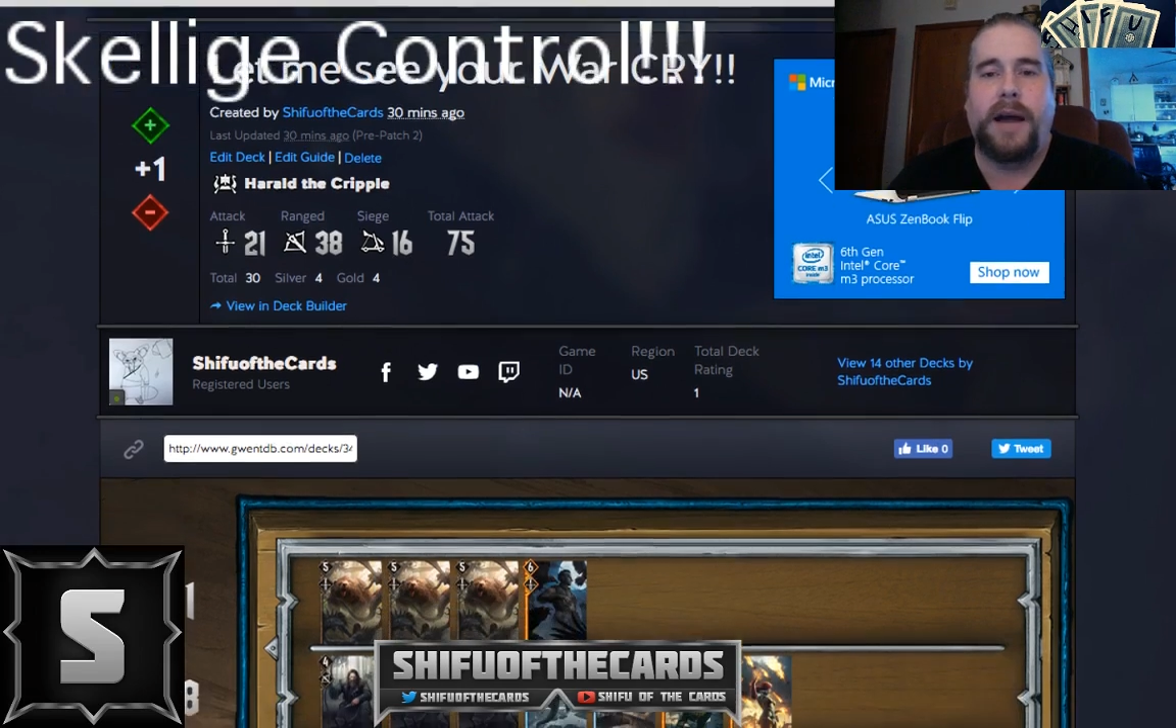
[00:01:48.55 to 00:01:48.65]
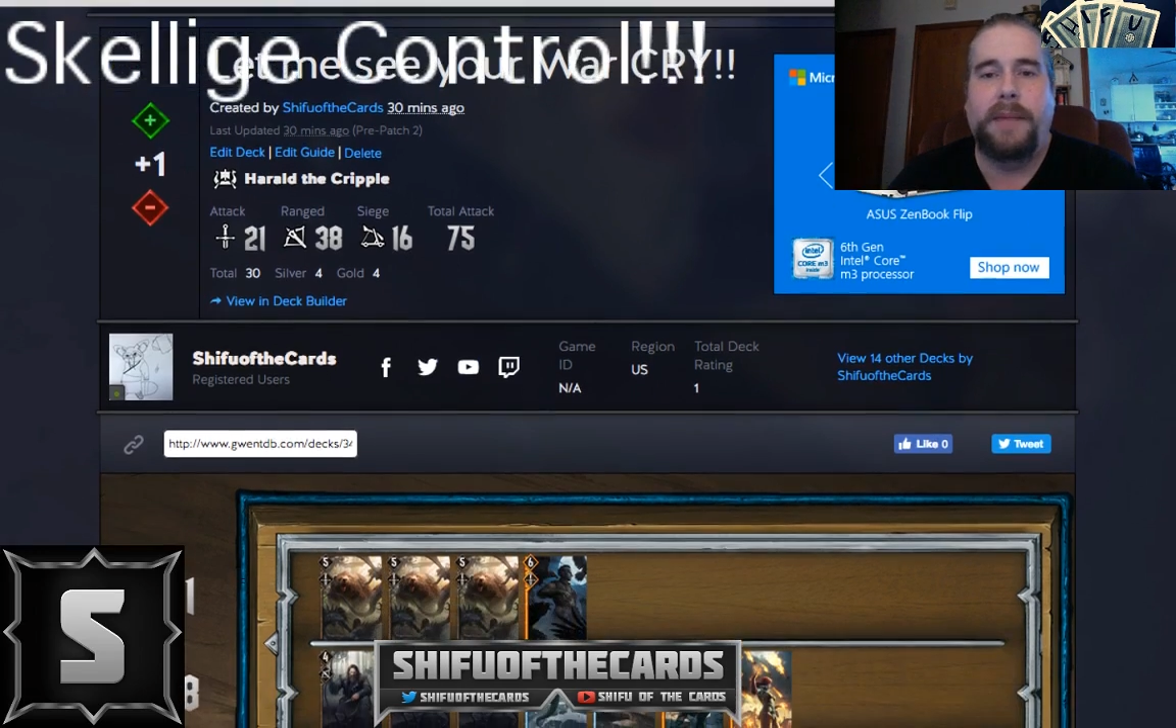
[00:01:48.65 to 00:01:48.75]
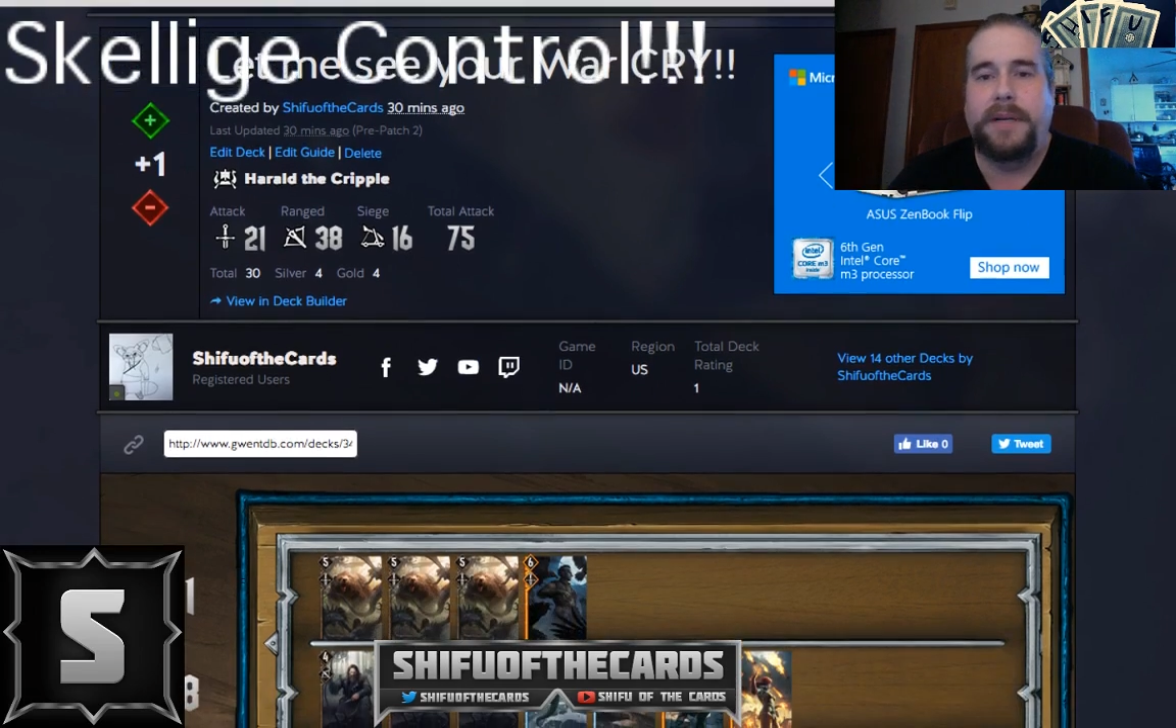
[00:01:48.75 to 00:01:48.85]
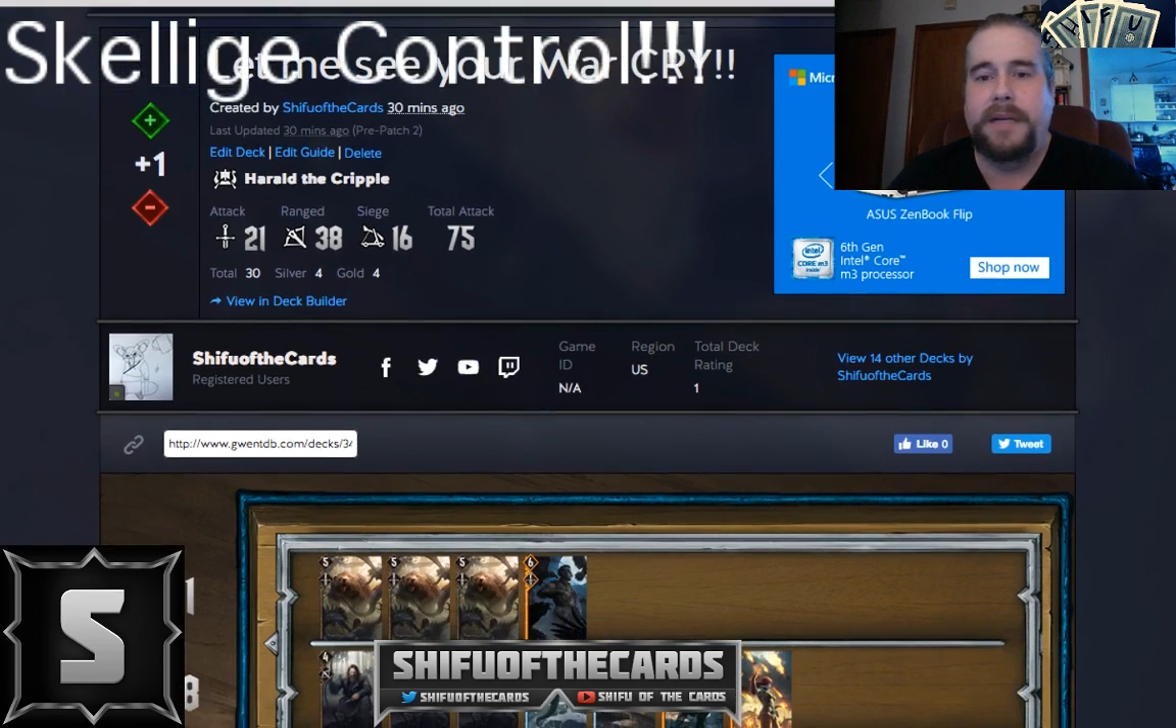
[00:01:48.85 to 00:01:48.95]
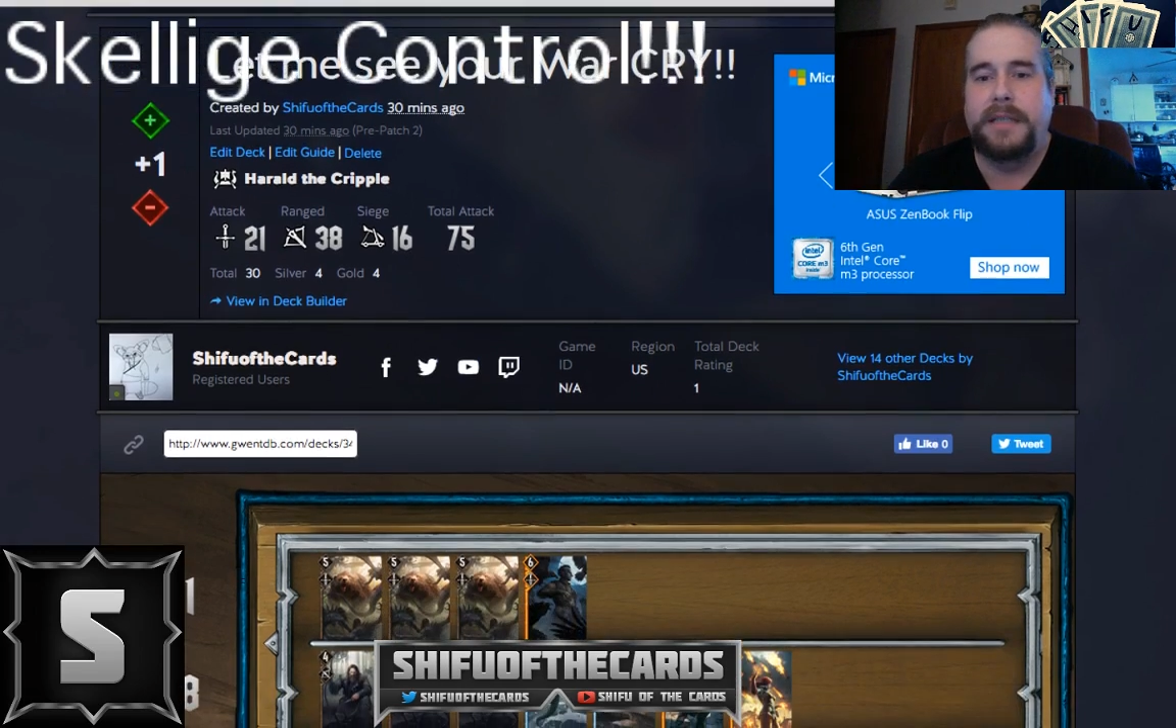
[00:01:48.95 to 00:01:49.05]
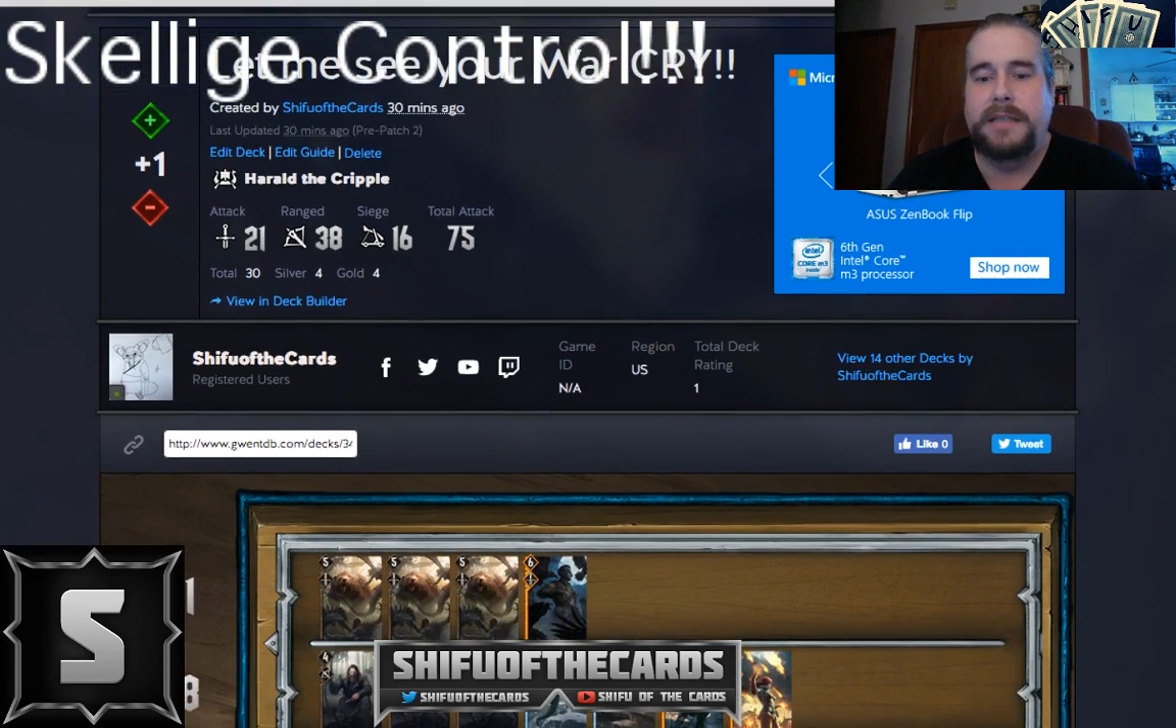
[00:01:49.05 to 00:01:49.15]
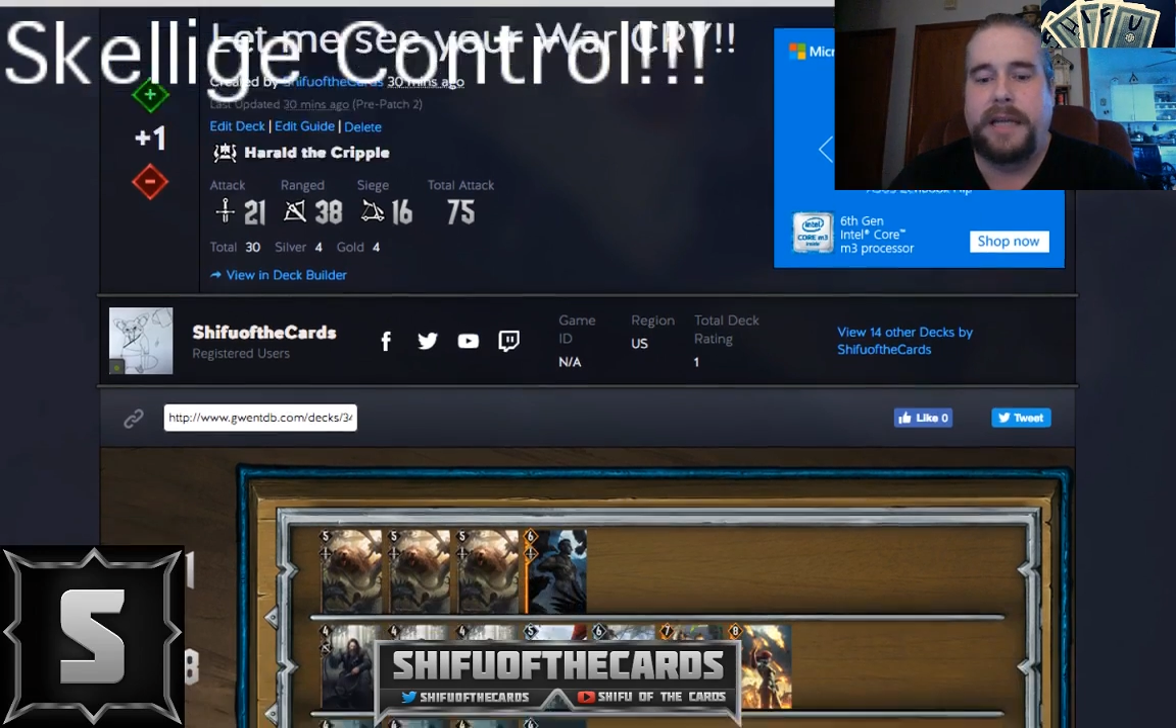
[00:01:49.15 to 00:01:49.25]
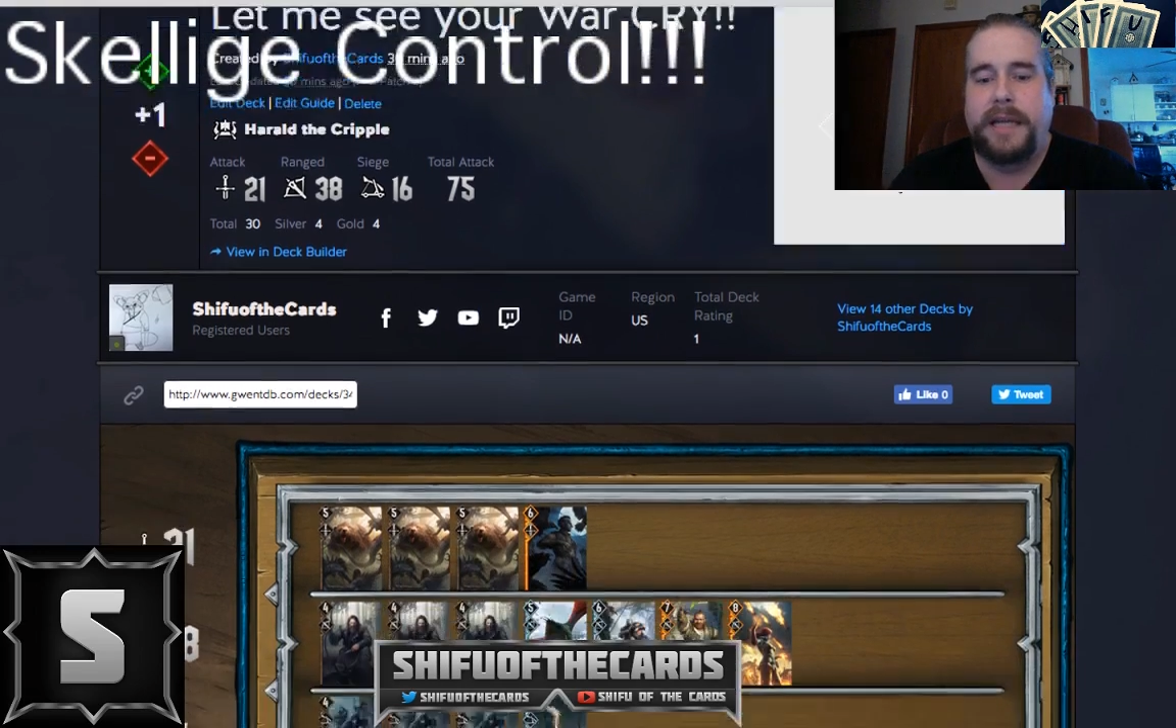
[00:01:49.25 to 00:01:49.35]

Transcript: because it